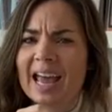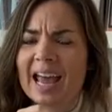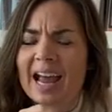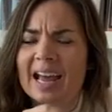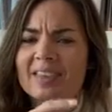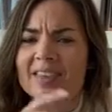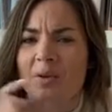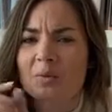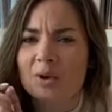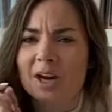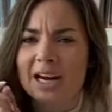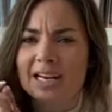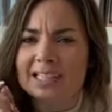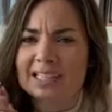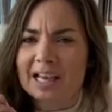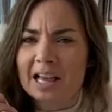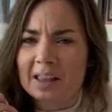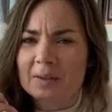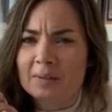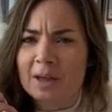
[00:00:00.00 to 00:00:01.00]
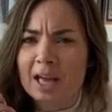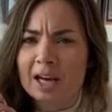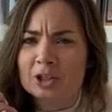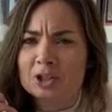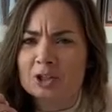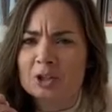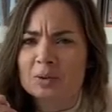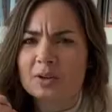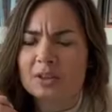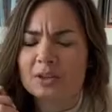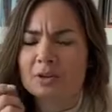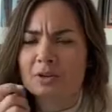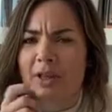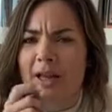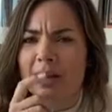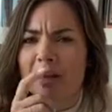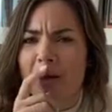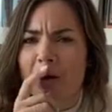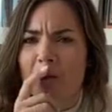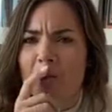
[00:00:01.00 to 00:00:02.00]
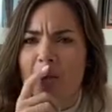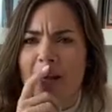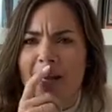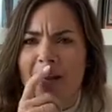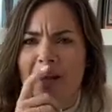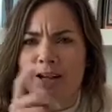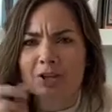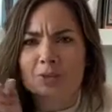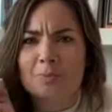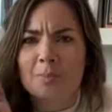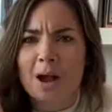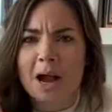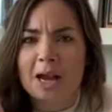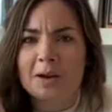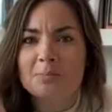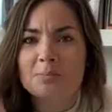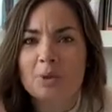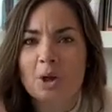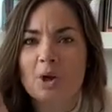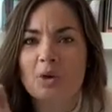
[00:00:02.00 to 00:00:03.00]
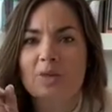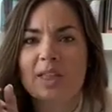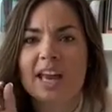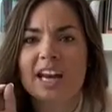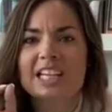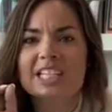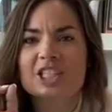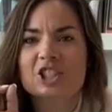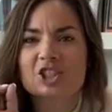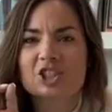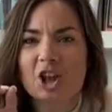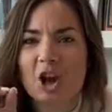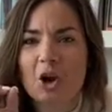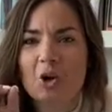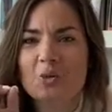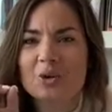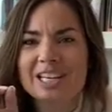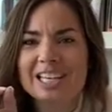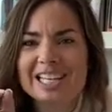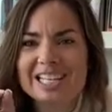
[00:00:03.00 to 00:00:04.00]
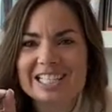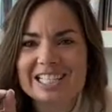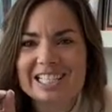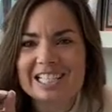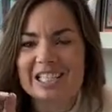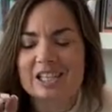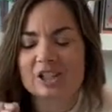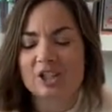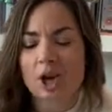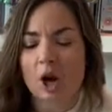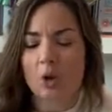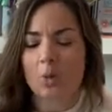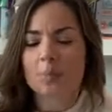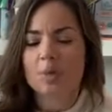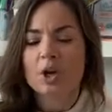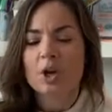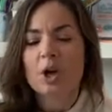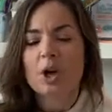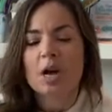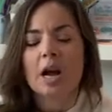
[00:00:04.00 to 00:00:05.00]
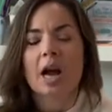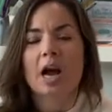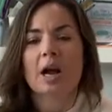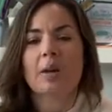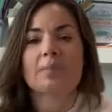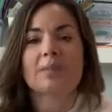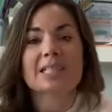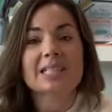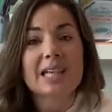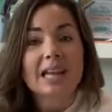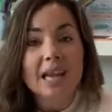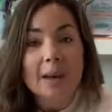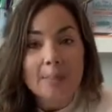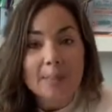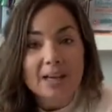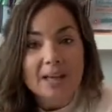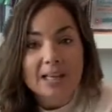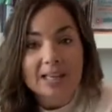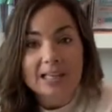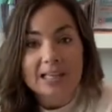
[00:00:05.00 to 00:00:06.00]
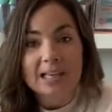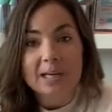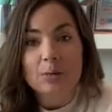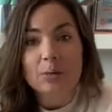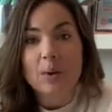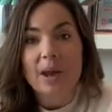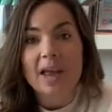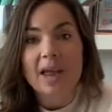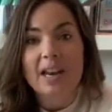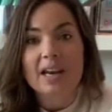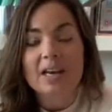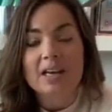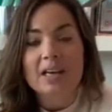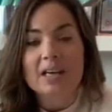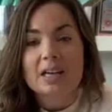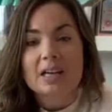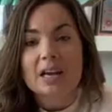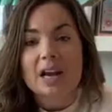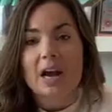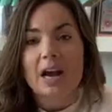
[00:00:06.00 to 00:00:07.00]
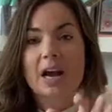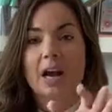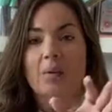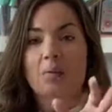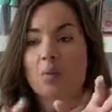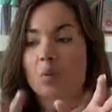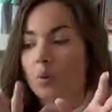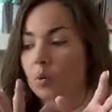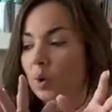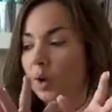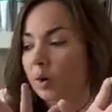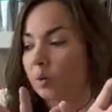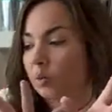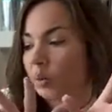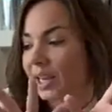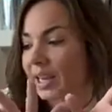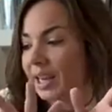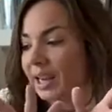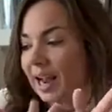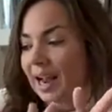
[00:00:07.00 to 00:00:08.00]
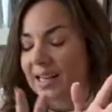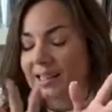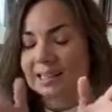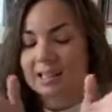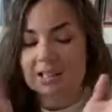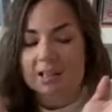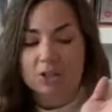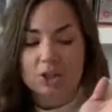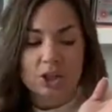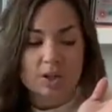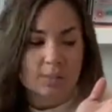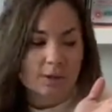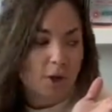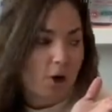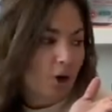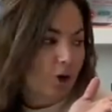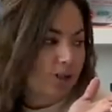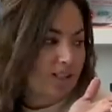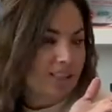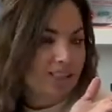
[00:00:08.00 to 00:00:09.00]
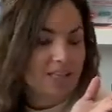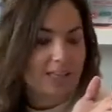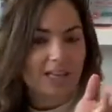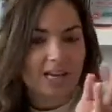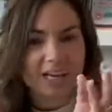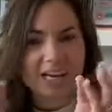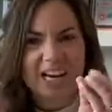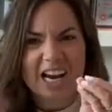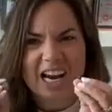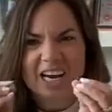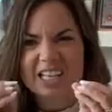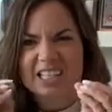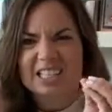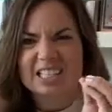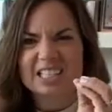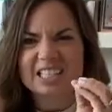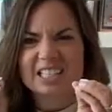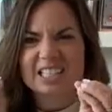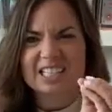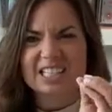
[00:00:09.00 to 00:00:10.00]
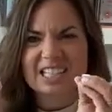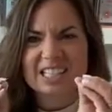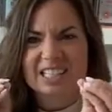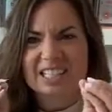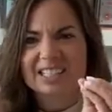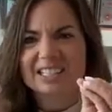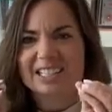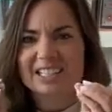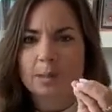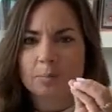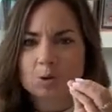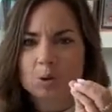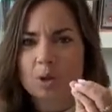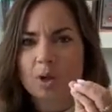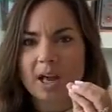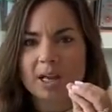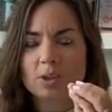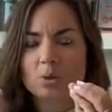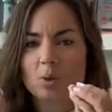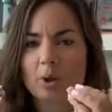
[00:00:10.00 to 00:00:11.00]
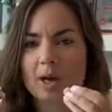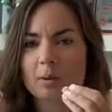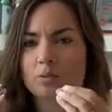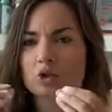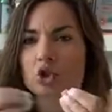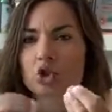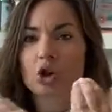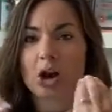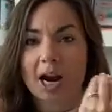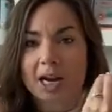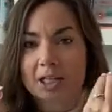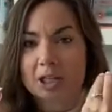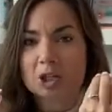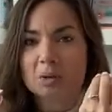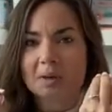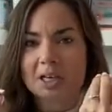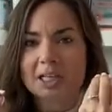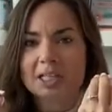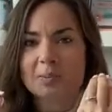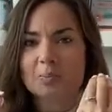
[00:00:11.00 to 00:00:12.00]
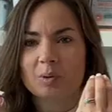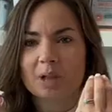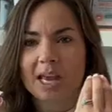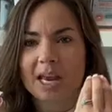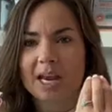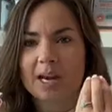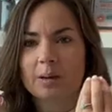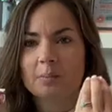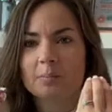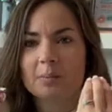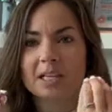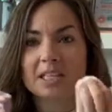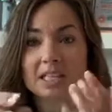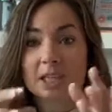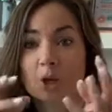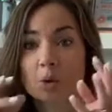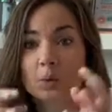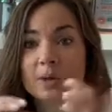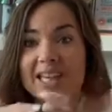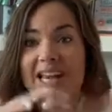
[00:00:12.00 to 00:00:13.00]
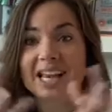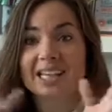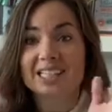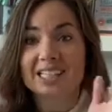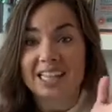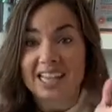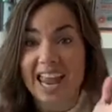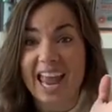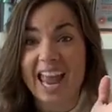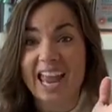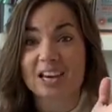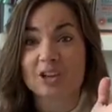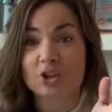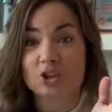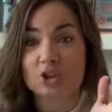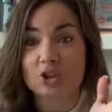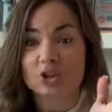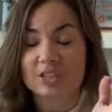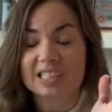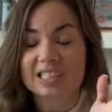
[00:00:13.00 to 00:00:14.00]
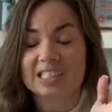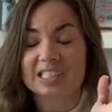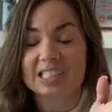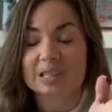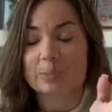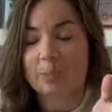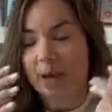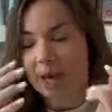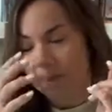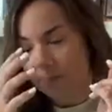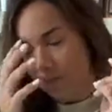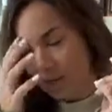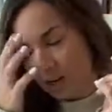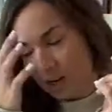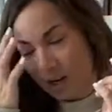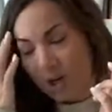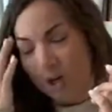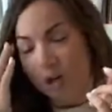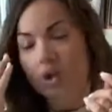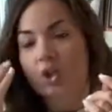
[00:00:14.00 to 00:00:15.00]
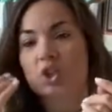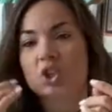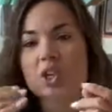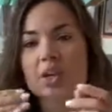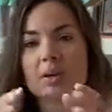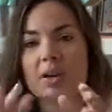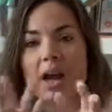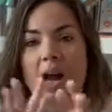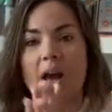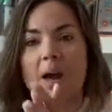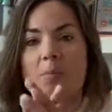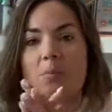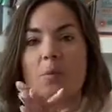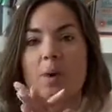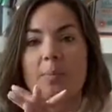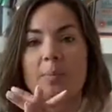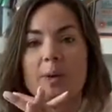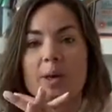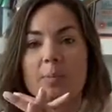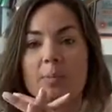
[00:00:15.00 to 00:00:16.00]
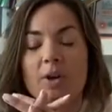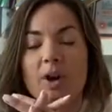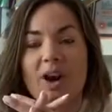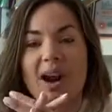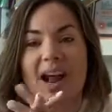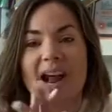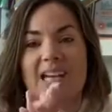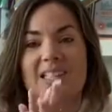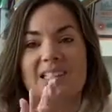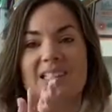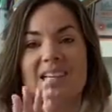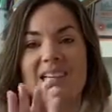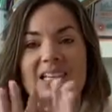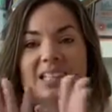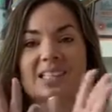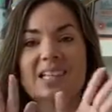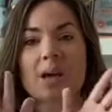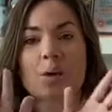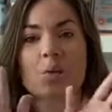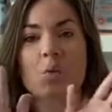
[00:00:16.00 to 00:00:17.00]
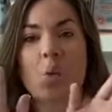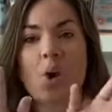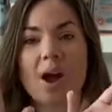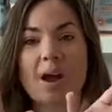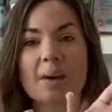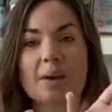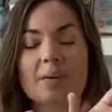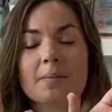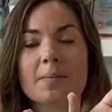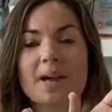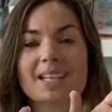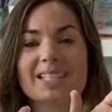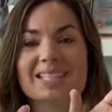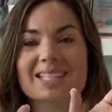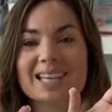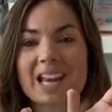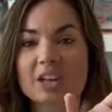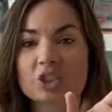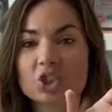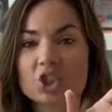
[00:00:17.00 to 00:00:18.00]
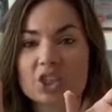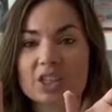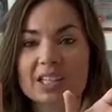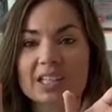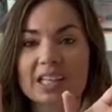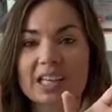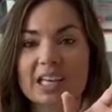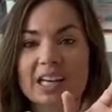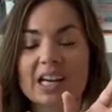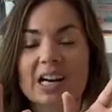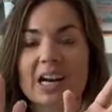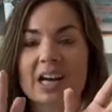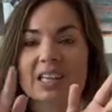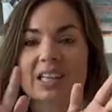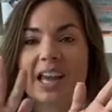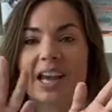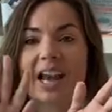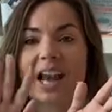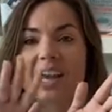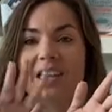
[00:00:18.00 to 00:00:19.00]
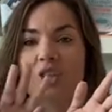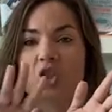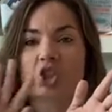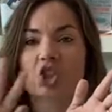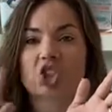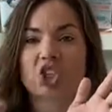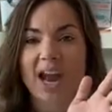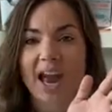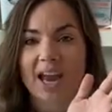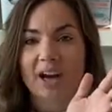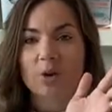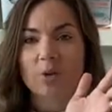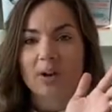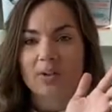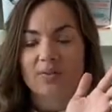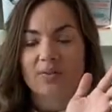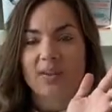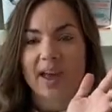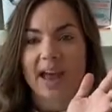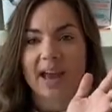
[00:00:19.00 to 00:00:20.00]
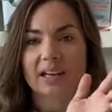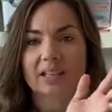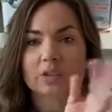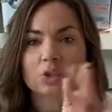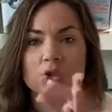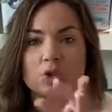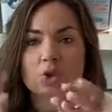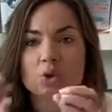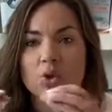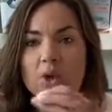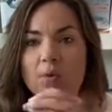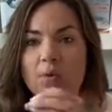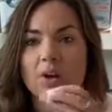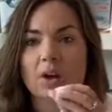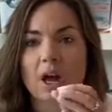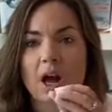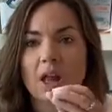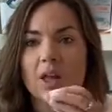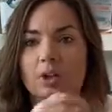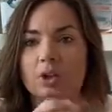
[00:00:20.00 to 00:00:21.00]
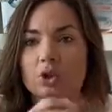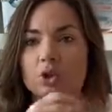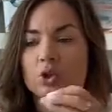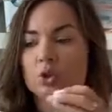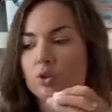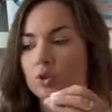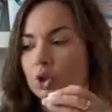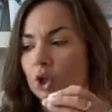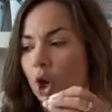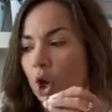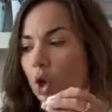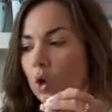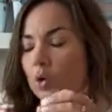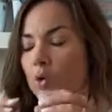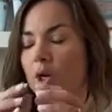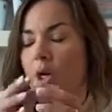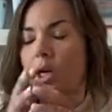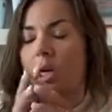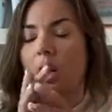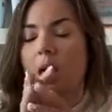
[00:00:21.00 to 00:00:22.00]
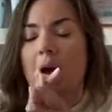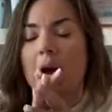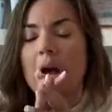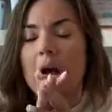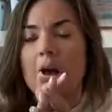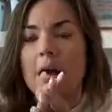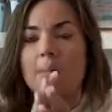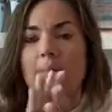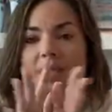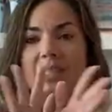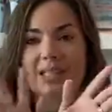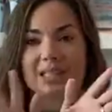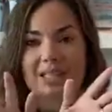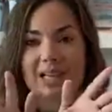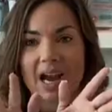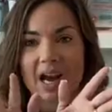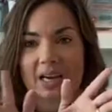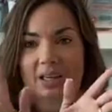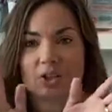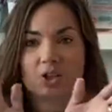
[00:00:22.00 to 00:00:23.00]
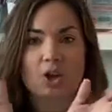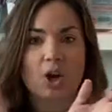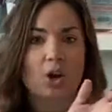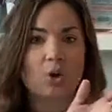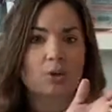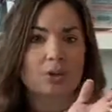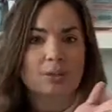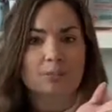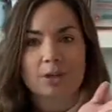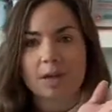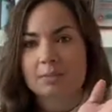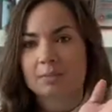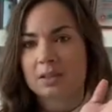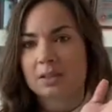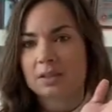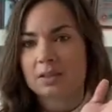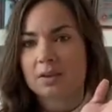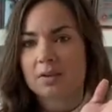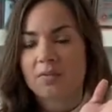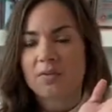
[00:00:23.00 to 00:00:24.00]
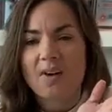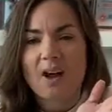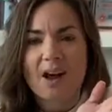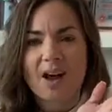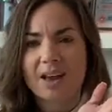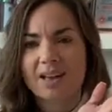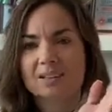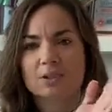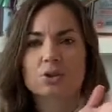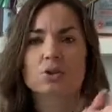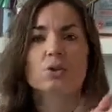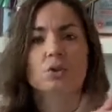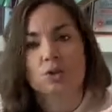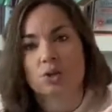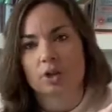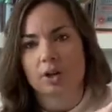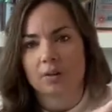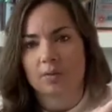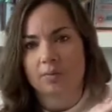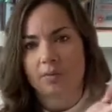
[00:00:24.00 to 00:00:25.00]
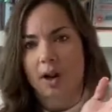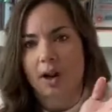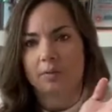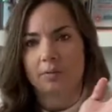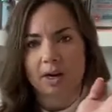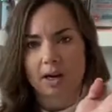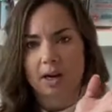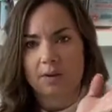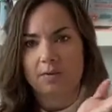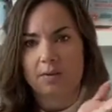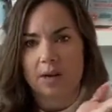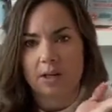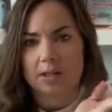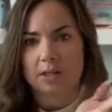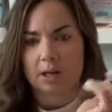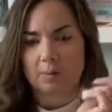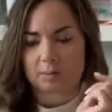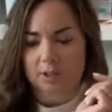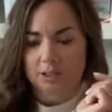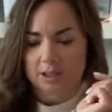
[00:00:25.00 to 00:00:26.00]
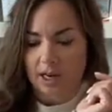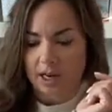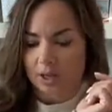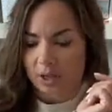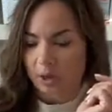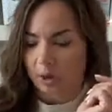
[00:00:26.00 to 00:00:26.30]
And then when I tell them how to do it, they're like, oh my gosh, mind blown, that is so easy. So um, typically when um, what we get asked, and it's gonna be hard to like kind of conceptualize what I'm trying to explain until we get to the end and you'll see. But usually um, when people are asking is they want essentially like a shadow effect, two different color, two tone, um, design. So sometimes it's a font, it's usually a font, right? A font type design.